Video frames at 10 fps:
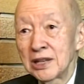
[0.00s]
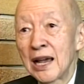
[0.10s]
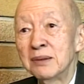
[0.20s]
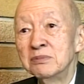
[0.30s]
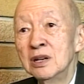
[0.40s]

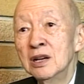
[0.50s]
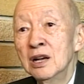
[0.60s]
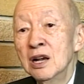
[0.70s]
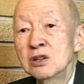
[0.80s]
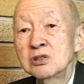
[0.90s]
them.
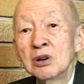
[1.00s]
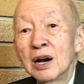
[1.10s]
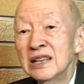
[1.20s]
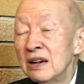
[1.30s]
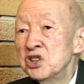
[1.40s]
So
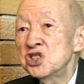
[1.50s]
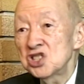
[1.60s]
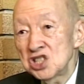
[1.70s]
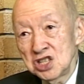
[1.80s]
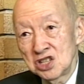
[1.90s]
I never
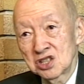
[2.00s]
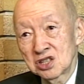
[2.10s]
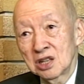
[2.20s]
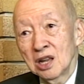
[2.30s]
cease